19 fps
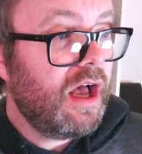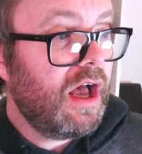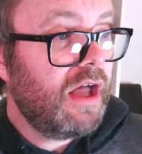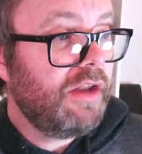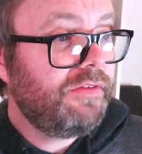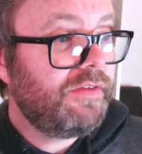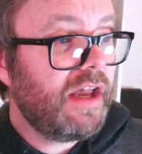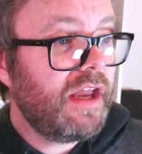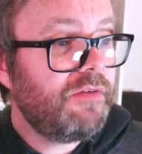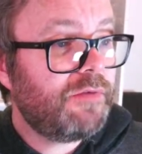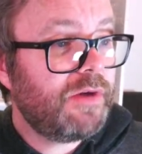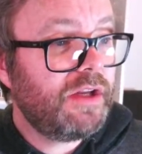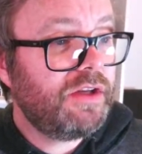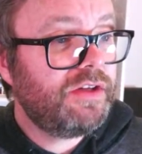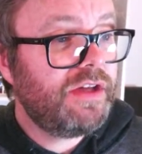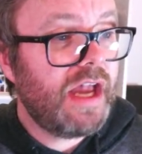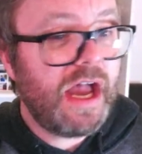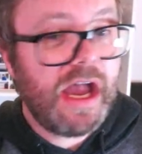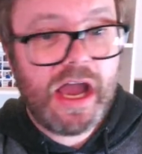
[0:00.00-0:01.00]
And
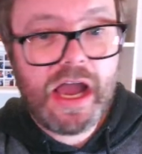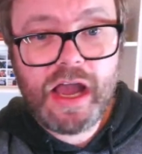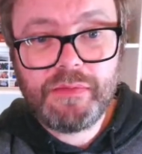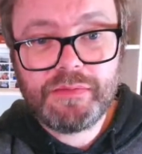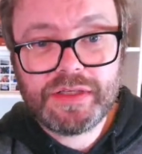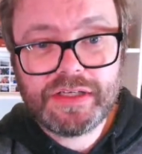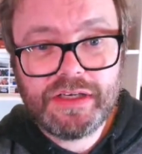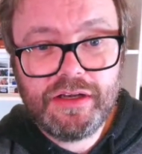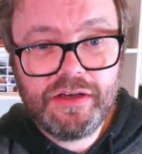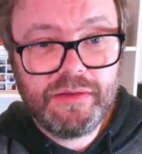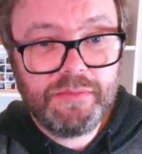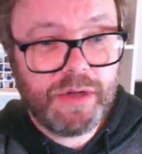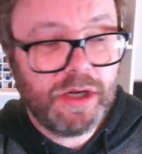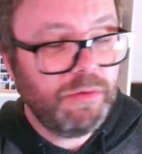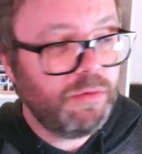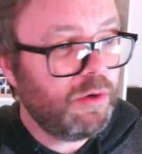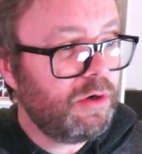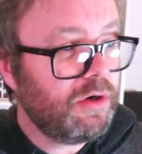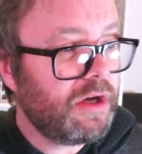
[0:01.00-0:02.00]
David, yeah, absolutely,
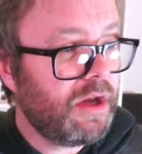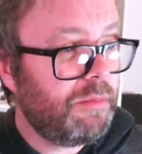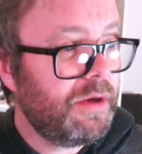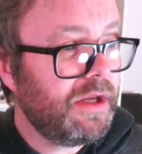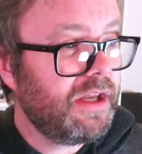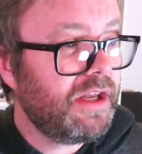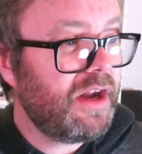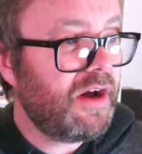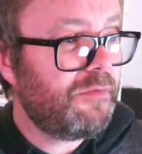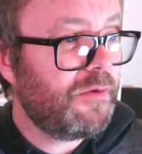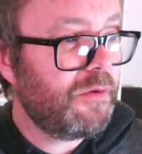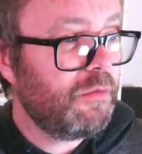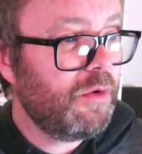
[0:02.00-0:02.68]
my walk up in Gnaff,